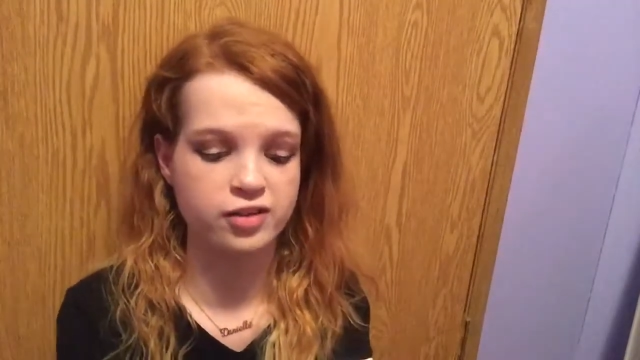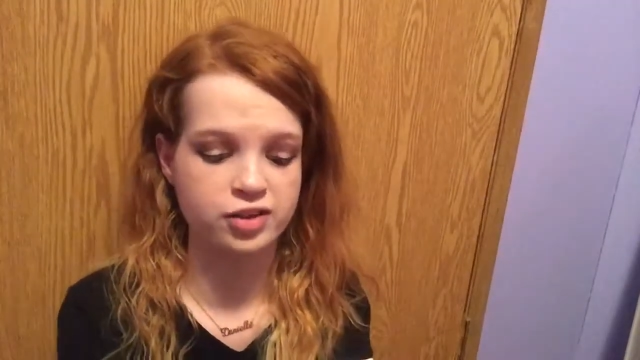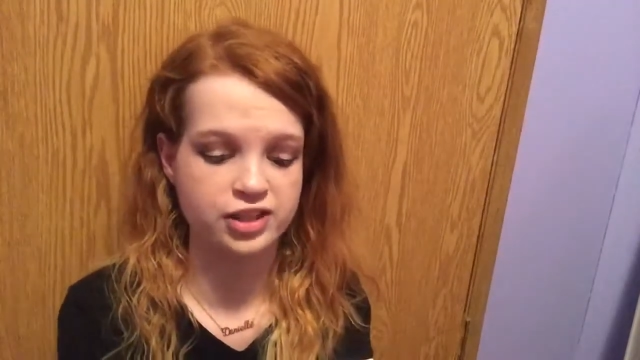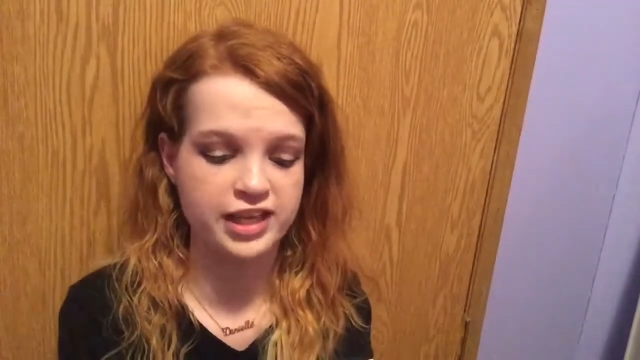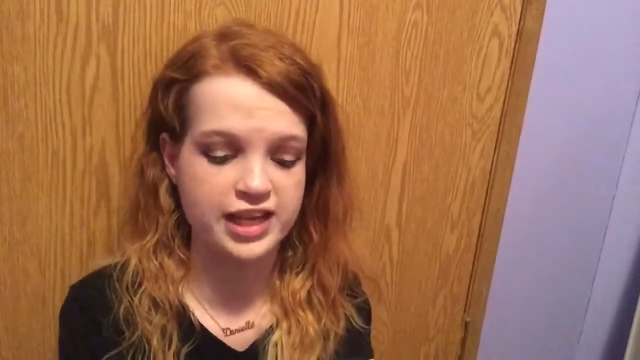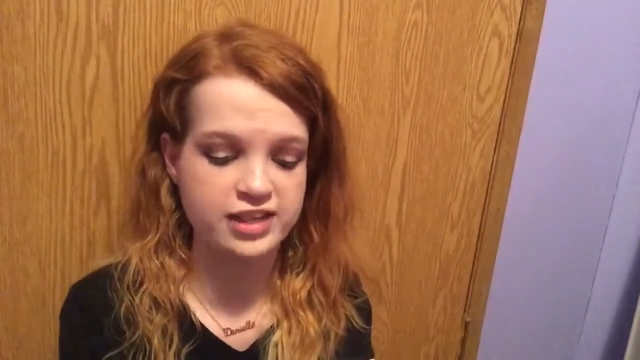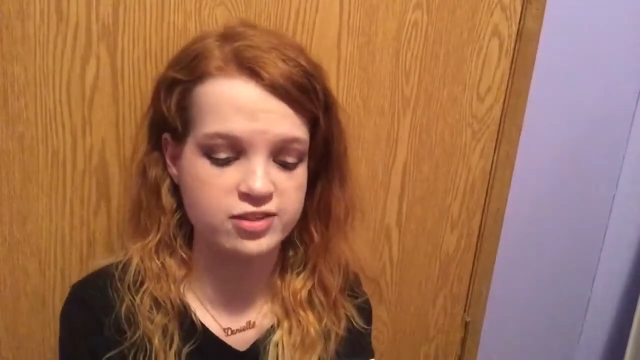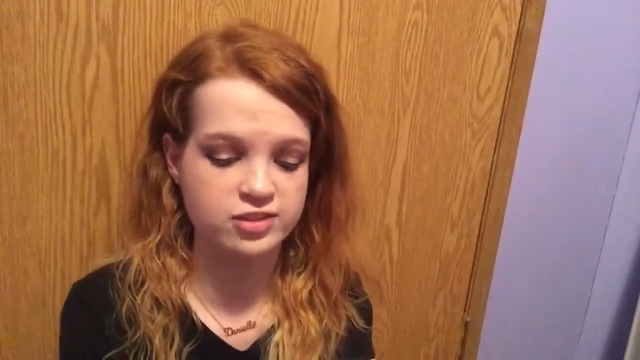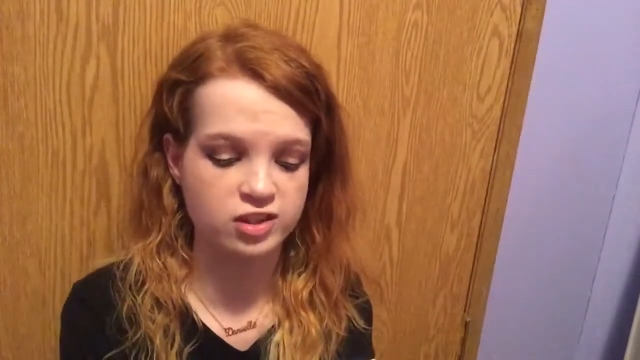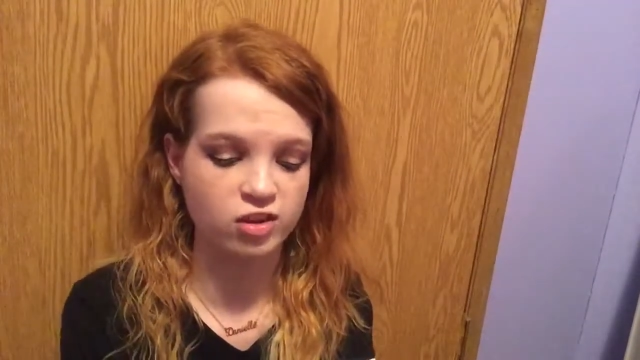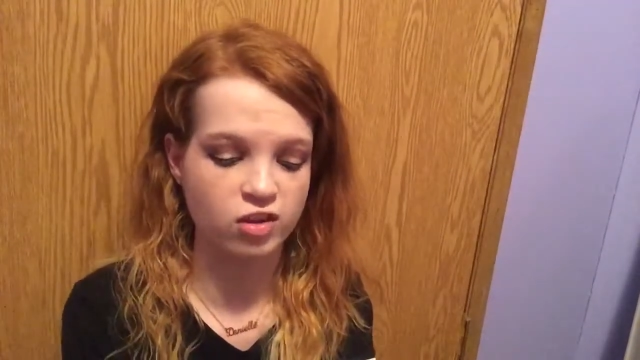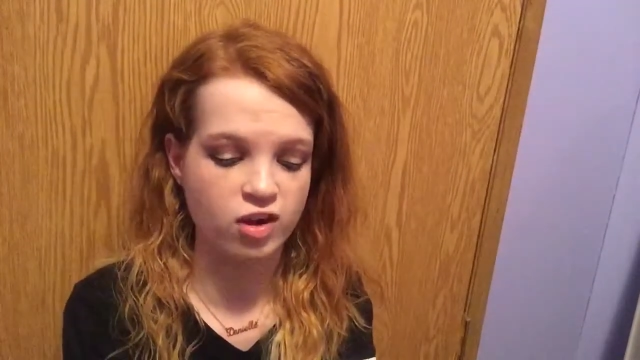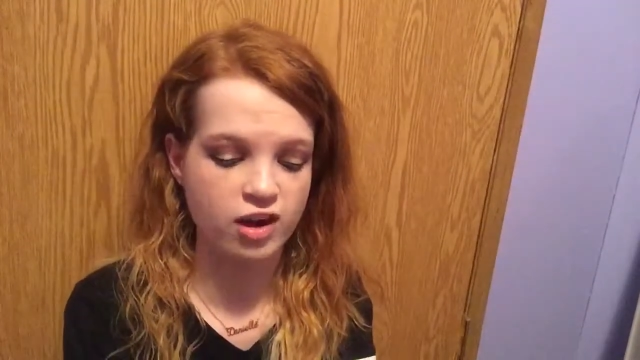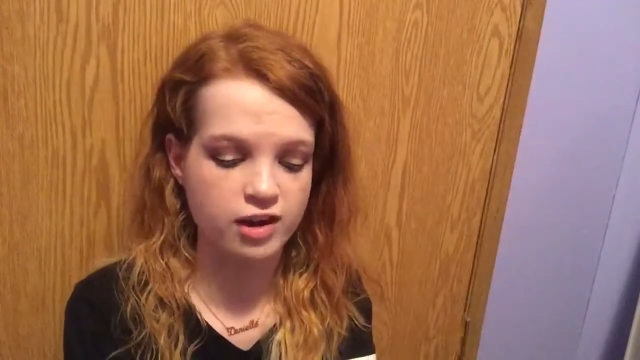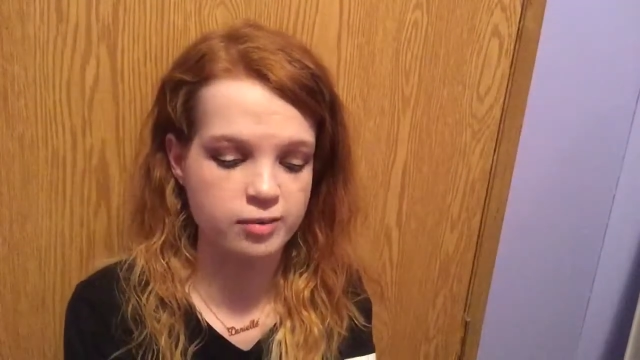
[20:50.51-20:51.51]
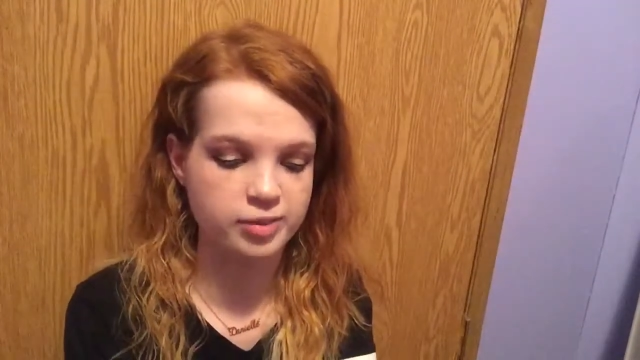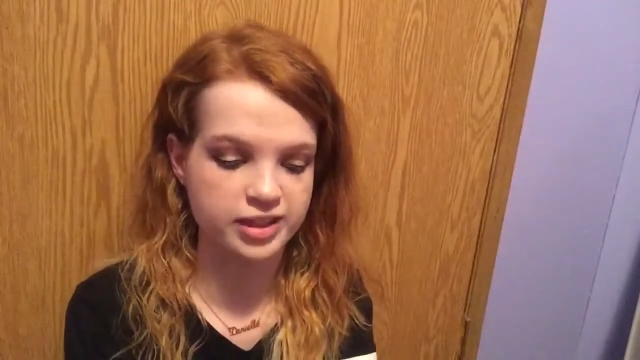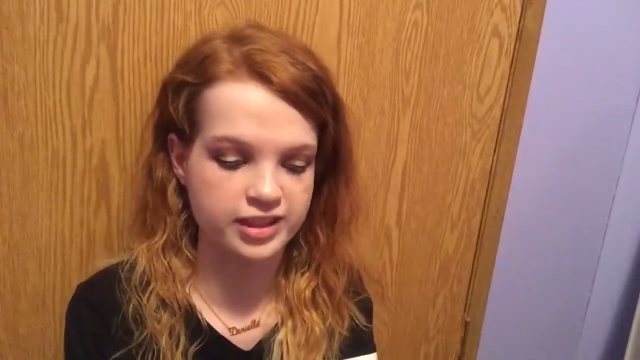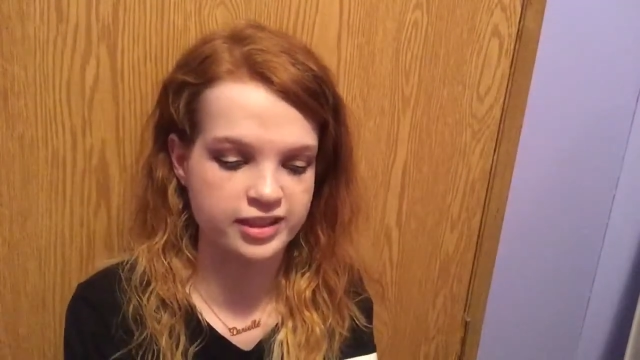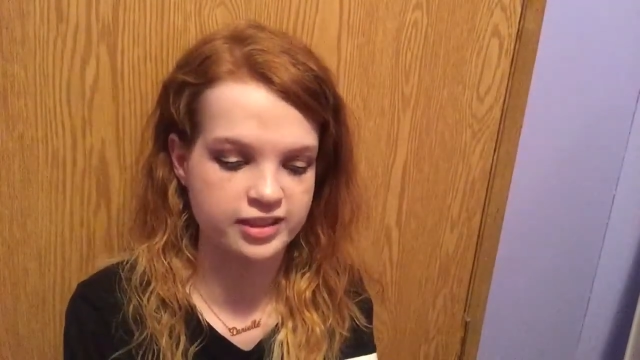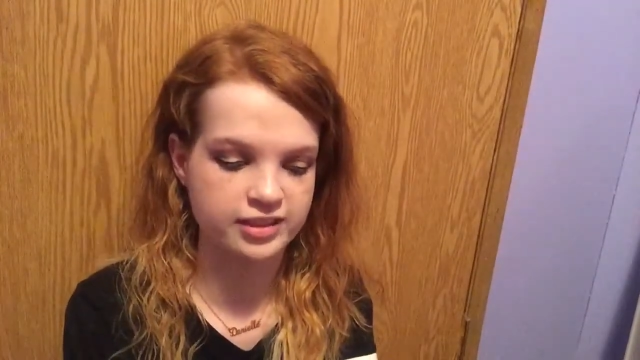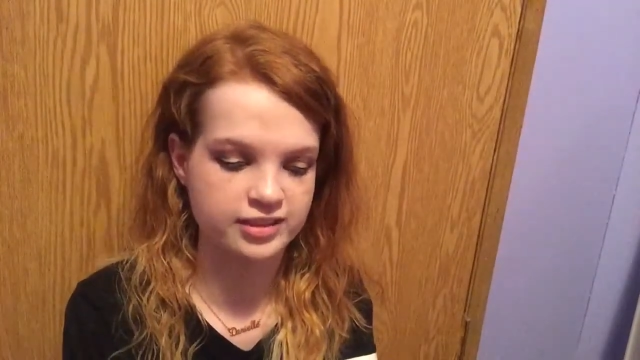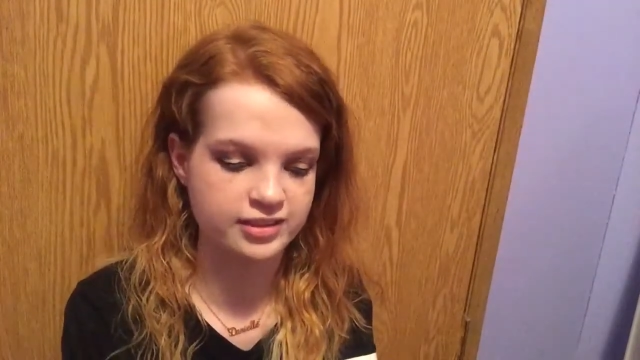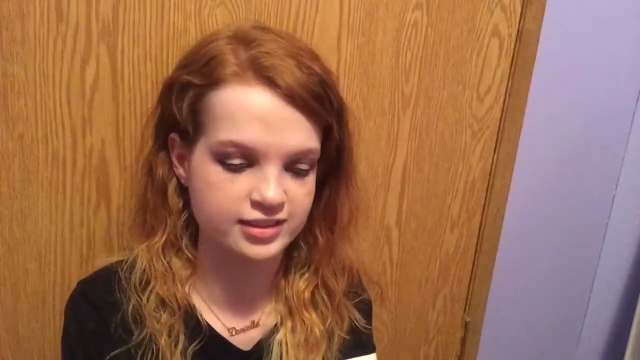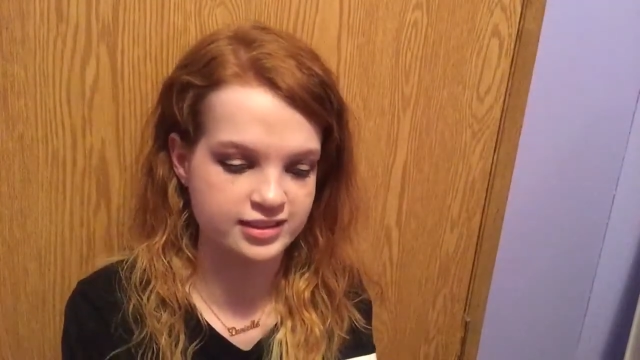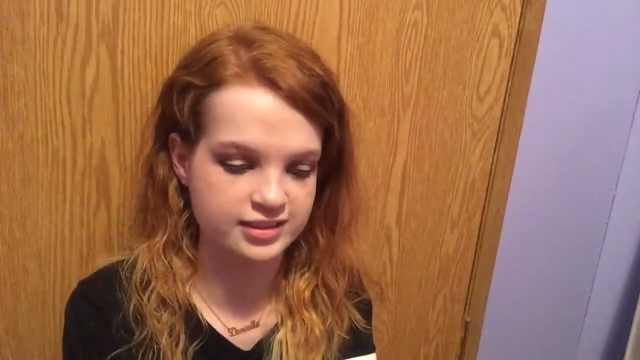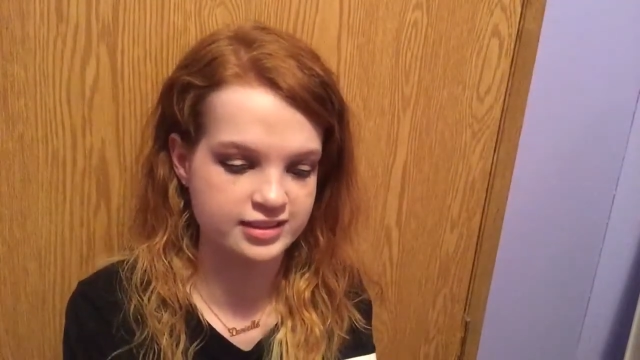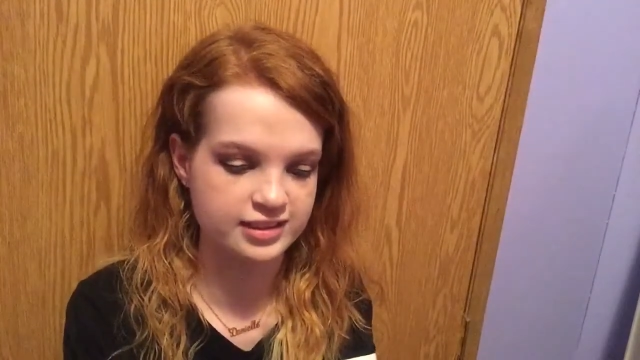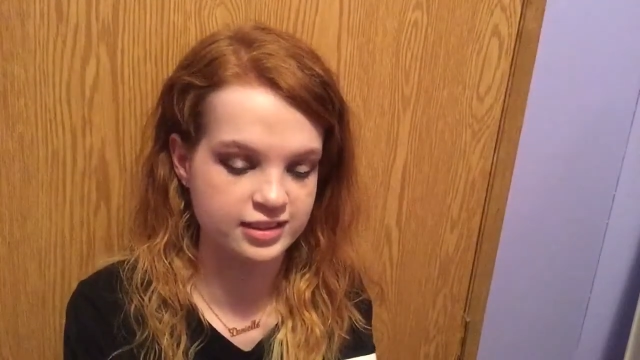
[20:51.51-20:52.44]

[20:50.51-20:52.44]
You can't use a lot because